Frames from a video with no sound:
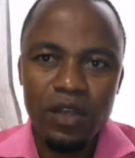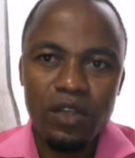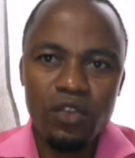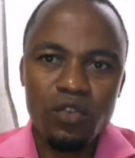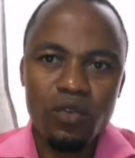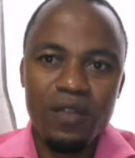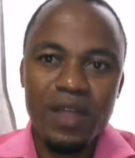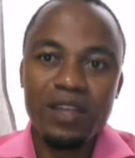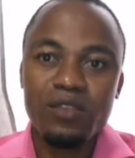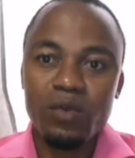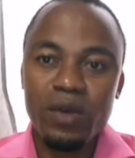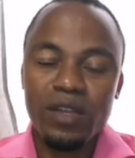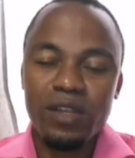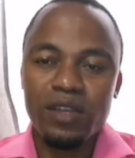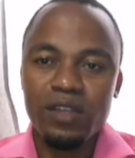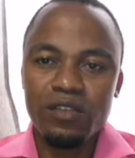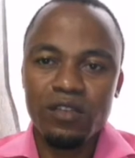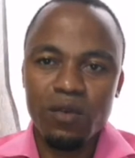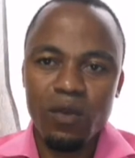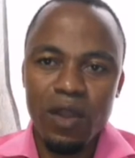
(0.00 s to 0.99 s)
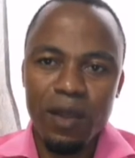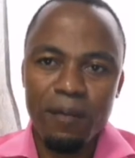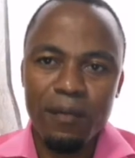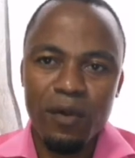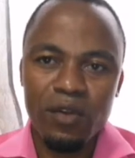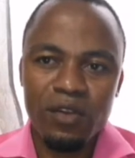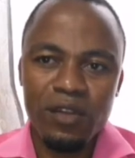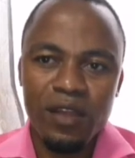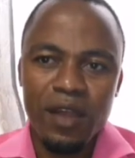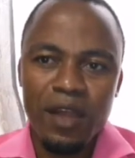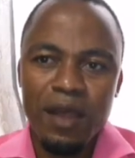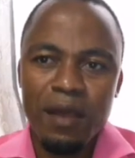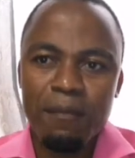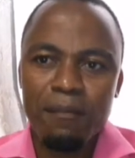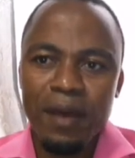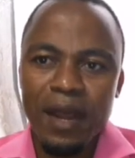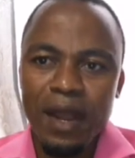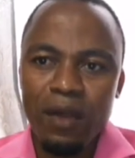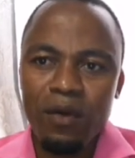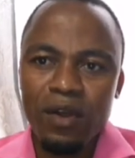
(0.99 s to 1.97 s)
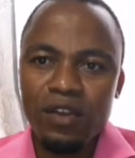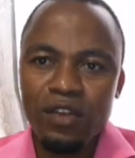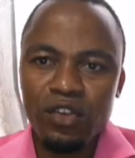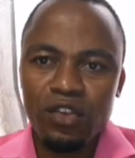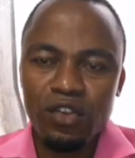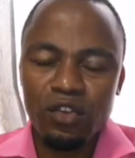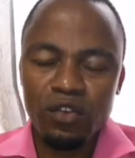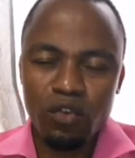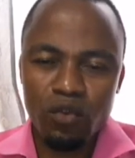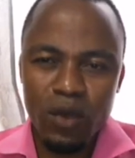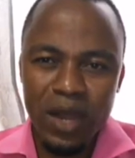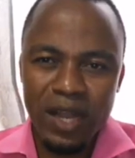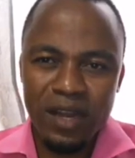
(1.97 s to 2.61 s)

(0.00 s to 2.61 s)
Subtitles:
So that's what it is all about. But I wanted you to